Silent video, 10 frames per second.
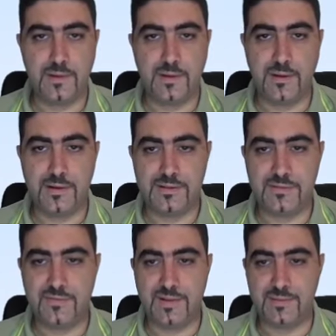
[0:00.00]
Now
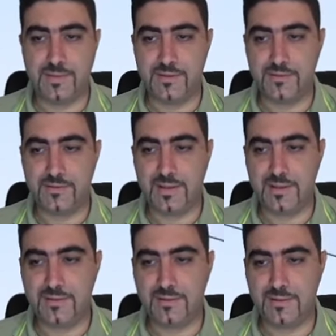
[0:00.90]
let's flat pattern
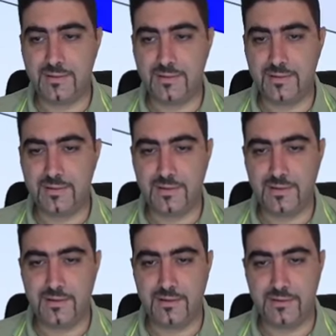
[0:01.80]
that.
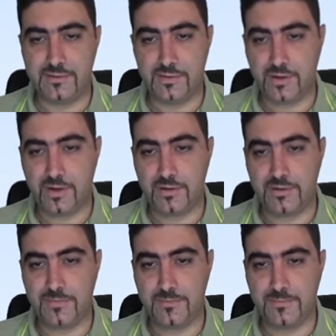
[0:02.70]
And here's our cut.